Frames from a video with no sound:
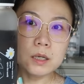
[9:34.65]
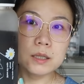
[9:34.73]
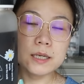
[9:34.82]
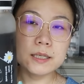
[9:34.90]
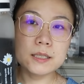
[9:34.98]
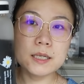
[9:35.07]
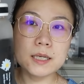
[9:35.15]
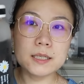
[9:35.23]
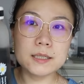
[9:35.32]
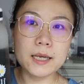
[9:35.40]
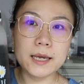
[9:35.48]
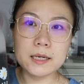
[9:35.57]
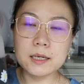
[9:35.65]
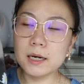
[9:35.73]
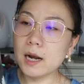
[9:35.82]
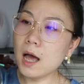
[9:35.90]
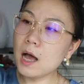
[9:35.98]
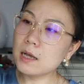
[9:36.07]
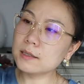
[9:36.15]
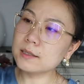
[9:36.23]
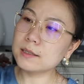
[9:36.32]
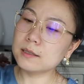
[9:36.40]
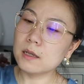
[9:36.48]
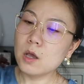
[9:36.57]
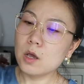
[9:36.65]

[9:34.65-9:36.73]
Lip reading: This is a glass